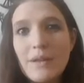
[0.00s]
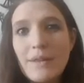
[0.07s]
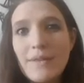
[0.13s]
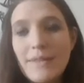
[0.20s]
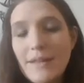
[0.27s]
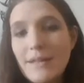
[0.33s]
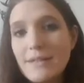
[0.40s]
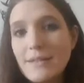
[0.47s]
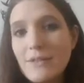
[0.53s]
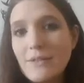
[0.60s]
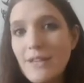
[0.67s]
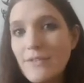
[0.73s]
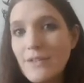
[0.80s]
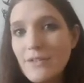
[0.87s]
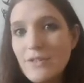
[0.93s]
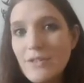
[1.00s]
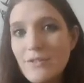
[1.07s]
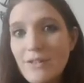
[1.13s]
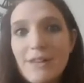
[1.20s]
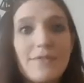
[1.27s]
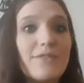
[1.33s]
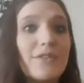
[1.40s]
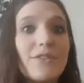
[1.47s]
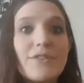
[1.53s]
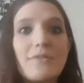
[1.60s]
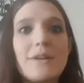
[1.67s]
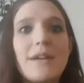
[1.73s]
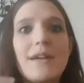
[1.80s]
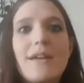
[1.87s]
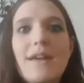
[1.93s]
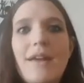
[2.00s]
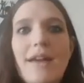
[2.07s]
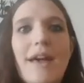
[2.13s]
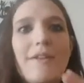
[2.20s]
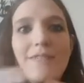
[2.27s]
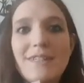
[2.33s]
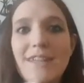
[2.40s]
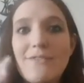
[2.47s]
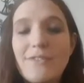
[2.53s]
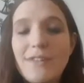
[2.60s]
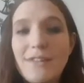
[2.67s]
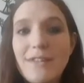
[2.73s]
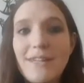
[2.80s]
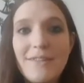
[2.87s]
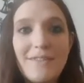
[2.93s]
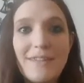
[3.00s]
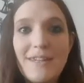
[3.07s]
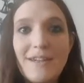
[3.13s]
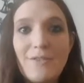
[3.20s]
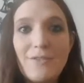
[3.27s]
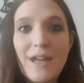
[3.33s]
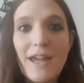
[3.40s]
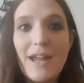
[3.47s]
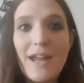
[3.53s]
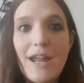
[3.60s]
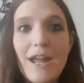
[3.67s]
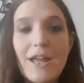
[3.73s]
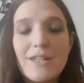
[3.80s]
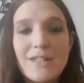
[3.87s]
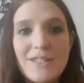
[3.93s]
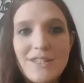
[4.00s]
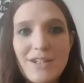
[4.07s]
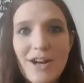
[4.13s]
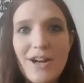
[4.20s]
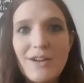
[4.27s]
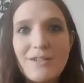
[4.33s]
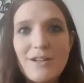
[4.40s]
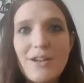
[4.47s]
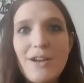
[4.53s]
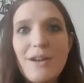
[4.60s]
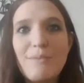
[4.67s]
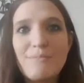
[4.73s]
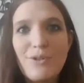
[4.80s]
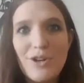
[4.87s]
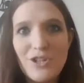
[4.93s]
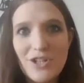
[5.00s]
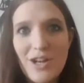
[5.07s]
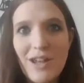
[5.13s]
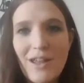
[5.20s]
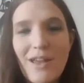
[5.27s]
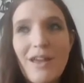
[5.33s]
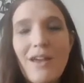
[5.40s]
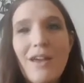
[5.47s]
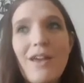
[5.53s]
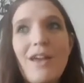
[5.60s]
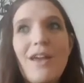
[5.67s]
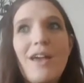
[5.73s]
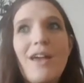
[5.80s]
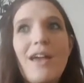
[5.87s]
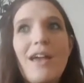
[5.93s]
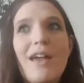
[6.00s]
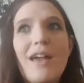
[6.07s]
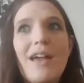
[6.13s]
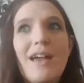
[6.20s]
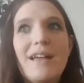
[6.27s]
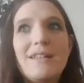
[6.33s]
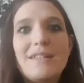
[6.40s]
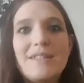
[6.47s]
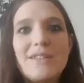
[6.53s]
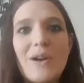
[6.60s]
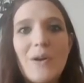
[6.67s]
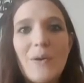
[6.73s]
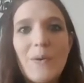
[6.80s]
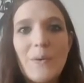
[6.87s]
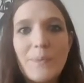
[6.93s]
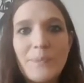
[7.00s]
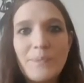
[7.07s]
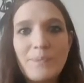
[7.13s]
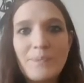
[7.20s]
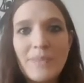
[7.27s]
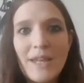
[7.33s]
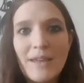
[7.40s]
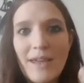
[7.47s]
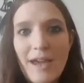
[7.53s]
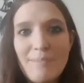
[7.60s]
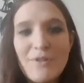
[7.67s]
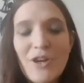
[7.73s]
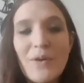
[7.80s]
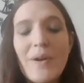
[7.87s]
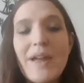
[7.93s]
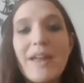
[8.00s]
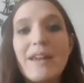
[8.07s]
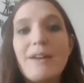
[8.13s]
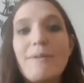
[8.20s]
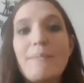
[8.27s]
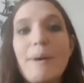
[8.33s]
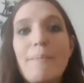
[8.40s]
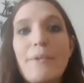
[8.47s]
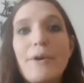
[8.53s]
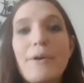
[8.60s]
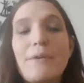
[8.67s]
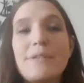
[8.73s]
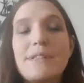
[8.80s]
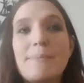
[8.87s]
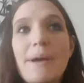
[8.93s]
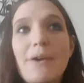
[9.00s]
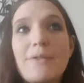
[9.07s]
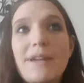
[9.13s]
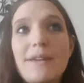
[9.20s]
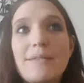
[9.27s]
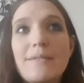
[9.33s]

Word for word: I think so, 11:02 or 11:03, I was given the okay to start pushing. And so kept going. And I remember it was about